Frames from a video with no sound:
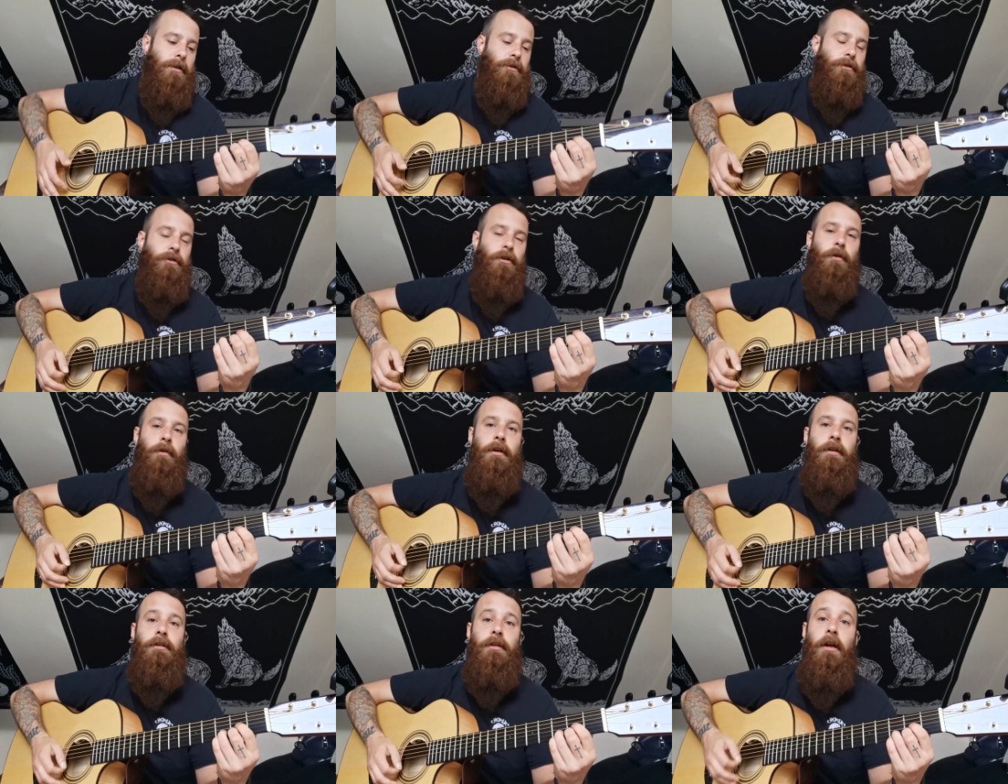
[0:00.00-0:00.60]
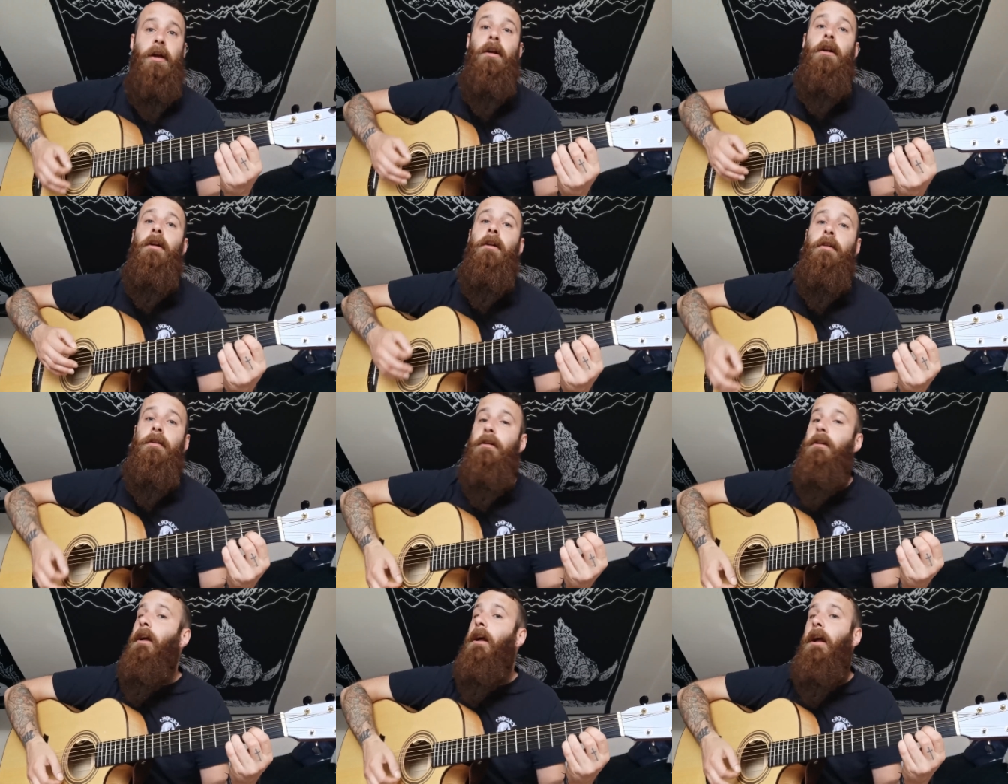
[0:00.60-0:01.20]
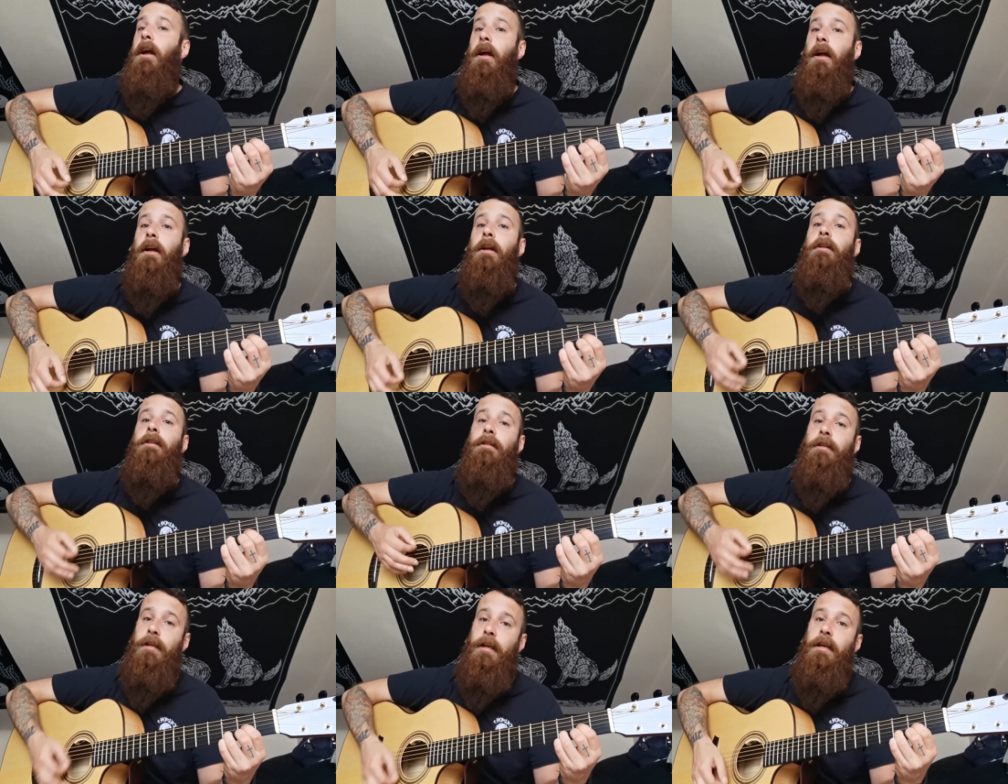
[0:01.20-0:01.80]
So it's
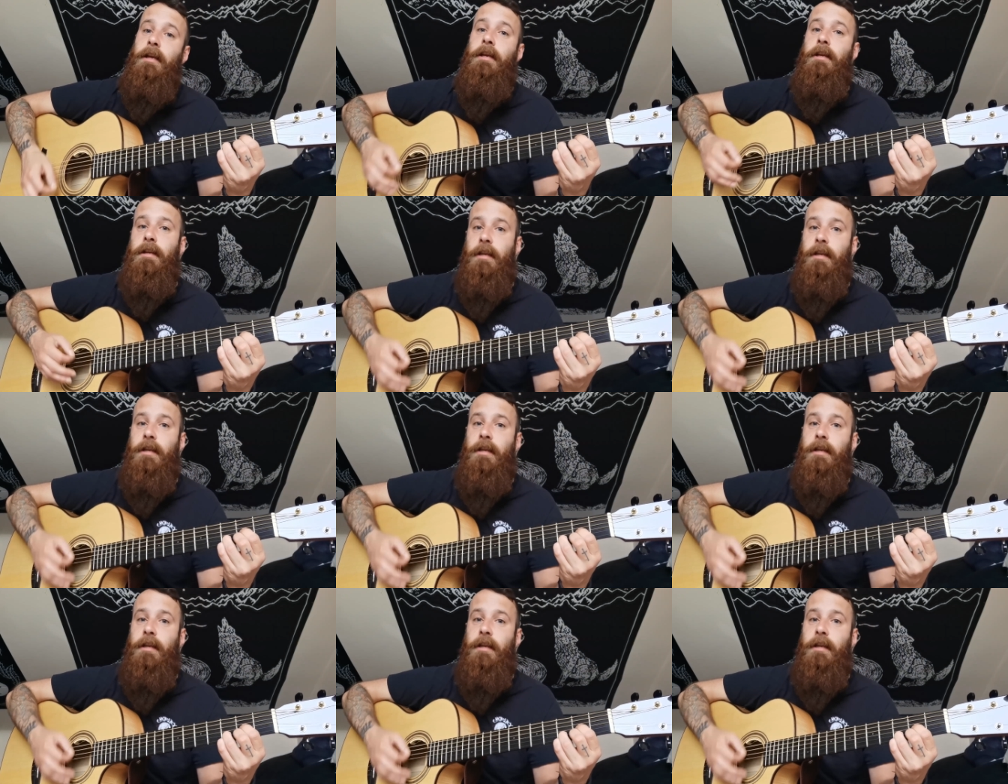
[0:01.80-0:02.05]
D, D,